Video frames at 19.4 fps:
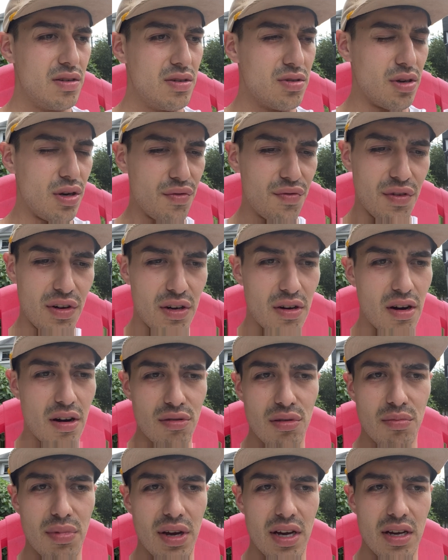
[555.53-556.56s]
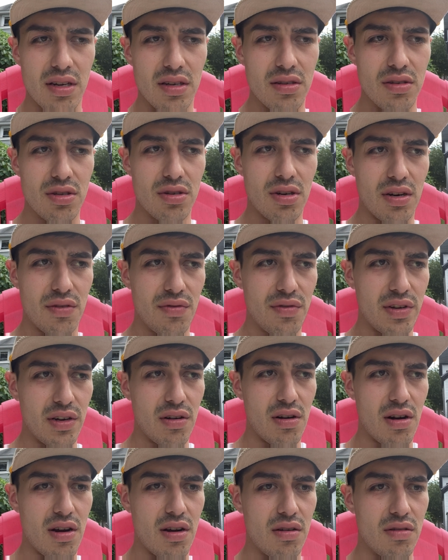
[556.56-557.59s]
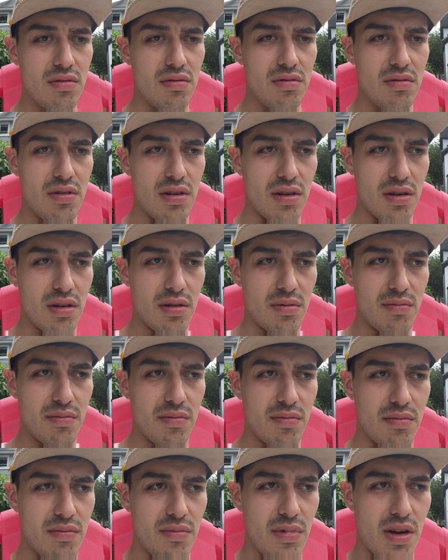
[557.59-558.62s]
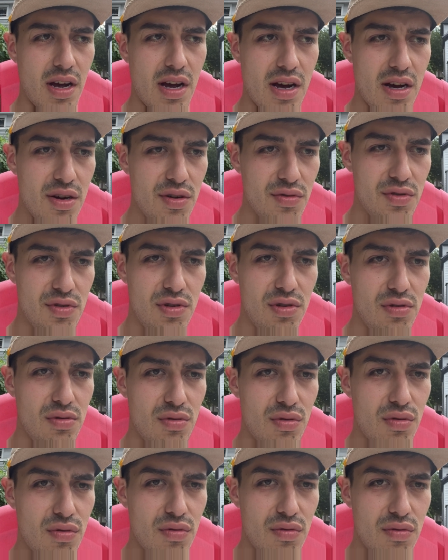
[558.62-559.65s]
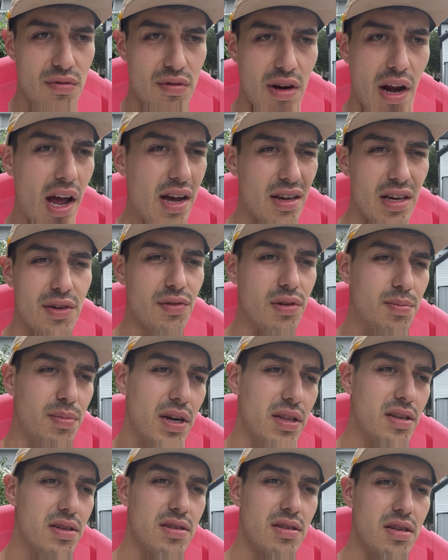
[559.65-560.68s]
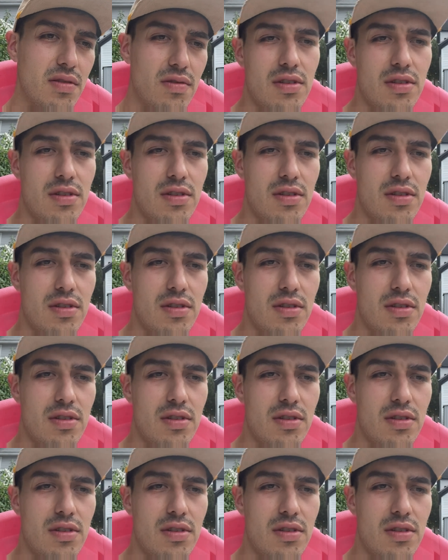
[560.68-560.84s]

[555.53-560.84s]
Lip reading: Try to figure out the balance, try to figure out how to not give up on this stuff.